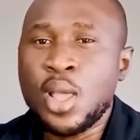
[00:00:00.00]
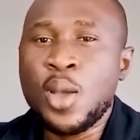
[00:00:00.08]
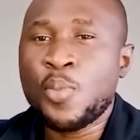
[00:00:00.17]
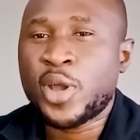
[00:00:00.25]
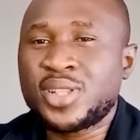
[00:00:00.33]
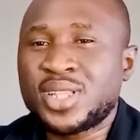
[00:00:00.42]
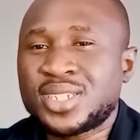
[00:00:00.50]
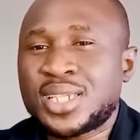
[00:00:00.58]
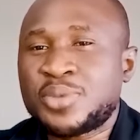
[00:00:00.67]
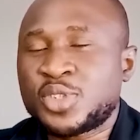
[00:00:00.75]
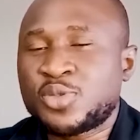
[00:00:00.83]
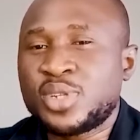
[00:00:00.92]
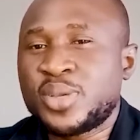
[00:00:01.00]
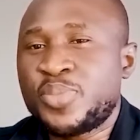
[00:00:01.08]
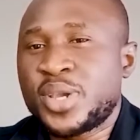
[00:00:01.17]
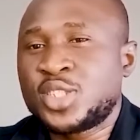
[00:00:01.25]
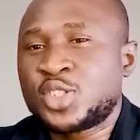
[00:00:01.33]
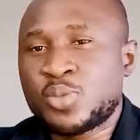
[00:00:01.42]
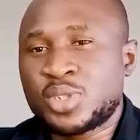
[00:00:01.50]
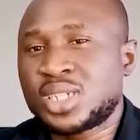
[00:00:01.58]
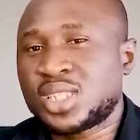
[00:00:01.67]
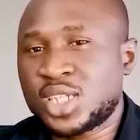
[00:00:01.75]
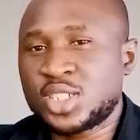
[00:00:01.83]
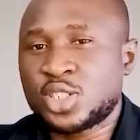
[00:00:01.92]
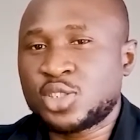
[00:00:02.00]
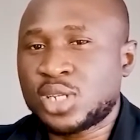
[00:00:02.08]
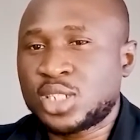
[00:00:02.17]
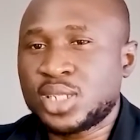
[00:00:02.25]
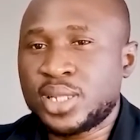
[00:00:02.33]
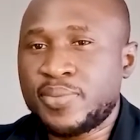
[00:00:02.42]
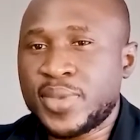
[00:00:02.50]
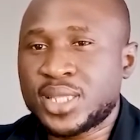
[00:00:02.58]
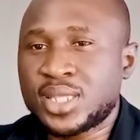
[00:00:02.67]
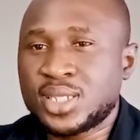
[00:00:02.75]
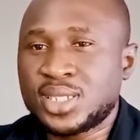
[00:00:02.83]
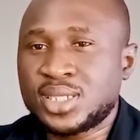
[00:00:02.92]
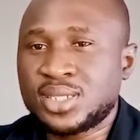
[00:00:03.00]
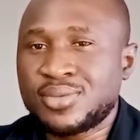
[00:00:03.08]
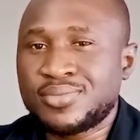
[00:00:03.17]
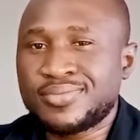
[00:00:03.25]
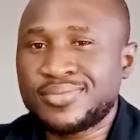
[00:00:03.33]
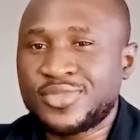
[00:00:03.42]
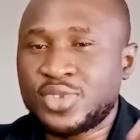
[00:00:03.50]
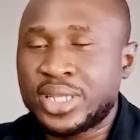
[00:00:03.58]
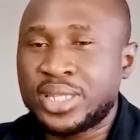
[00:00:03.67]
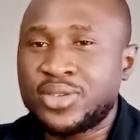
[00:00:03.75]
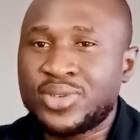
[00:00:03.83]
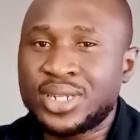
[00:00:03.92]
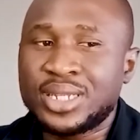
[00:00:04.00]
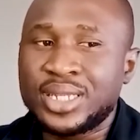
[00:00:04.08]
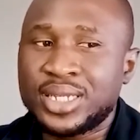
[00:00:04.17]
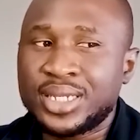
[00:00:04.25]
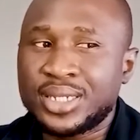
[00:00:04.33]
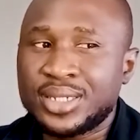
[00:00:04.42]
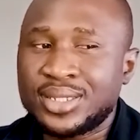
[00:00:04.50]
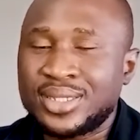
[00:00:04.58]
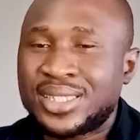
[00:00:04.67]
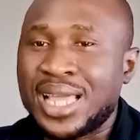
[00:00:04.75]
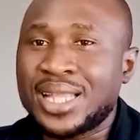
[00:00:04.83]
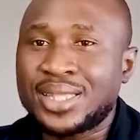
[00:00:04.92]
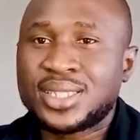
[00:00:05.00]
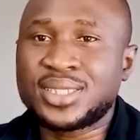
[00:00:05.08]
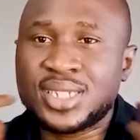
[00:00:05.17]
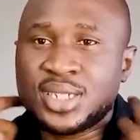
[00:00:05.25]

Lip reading: But think Samsung really paid so much attention to actually make this really that decent.